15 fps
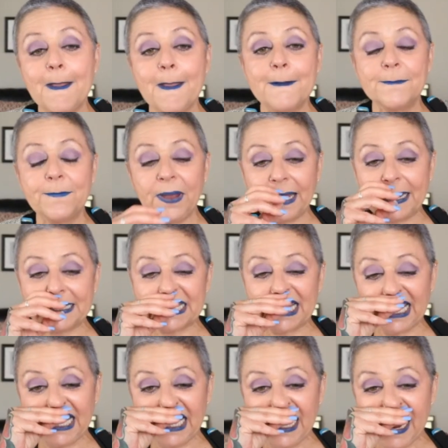But
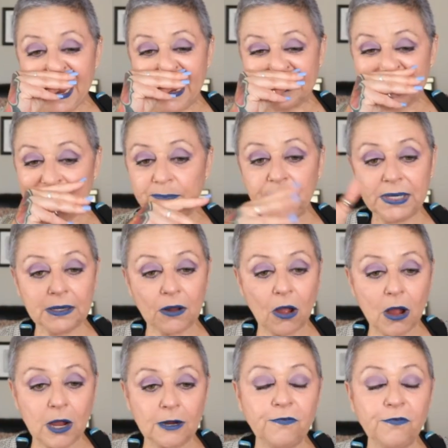he hasn't been
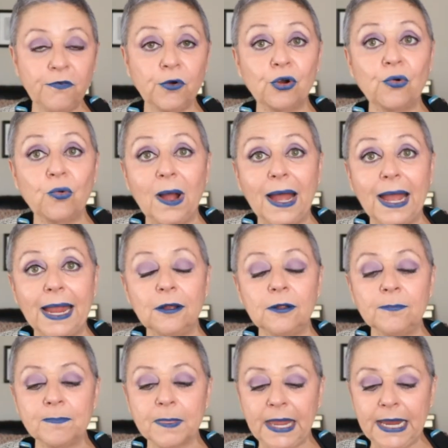on for a
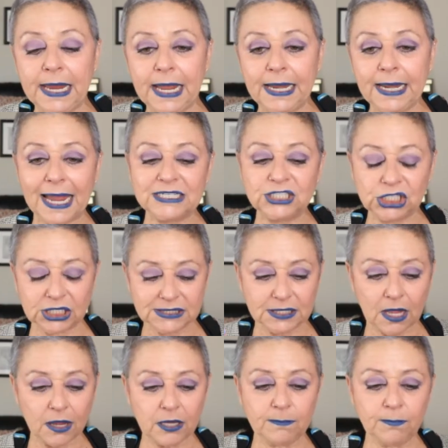while, and I just
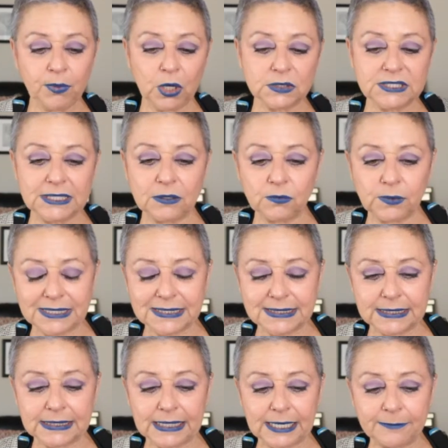saw him posting
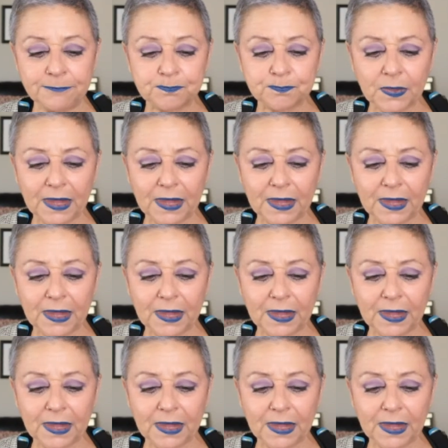recently,